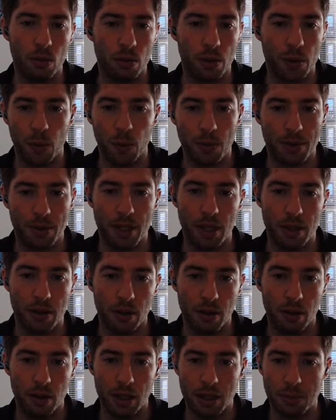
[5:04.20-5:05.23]
swim
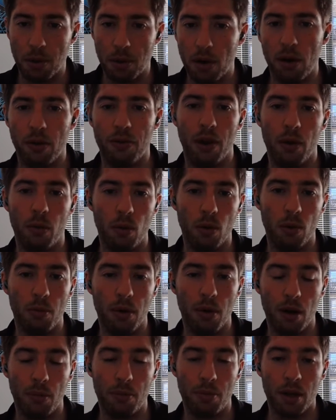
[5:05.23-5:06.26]
session as part of their
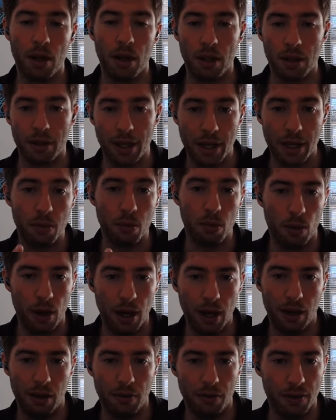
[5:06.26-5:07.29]
warm-up. They will
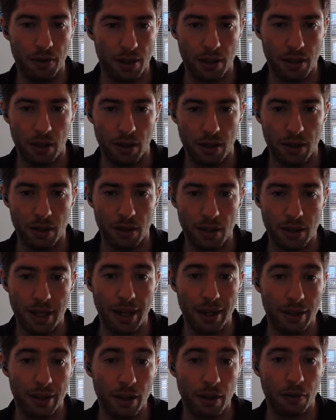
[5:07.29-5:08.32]
have a certain
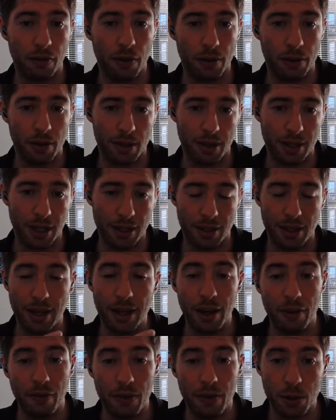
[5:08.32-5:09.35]
technique focus that is
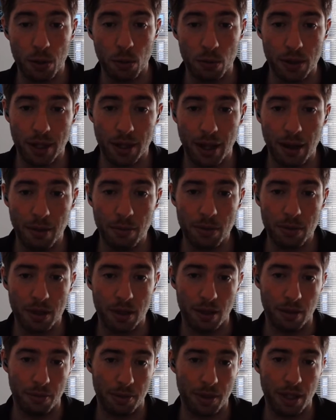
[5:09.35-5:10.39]
individual to them, to
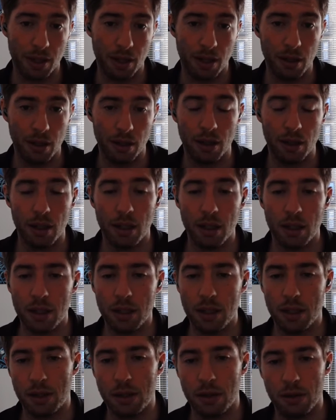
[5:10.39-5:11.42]
the particular
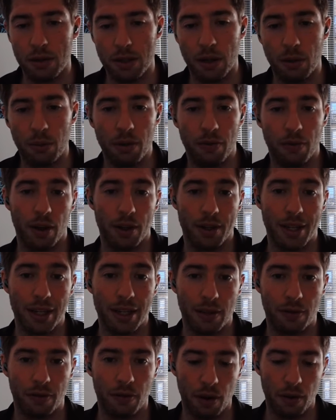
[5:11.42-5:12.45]
issues that we've
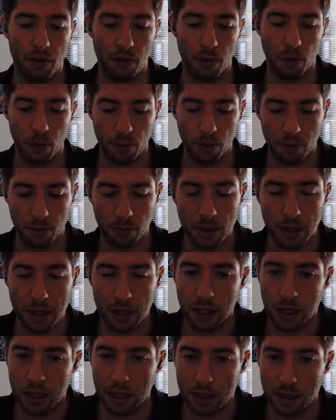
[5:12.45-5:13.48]
identified for them.
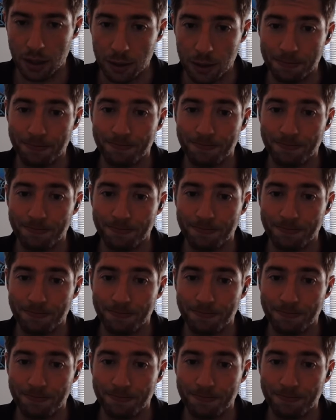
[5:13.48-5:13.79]
So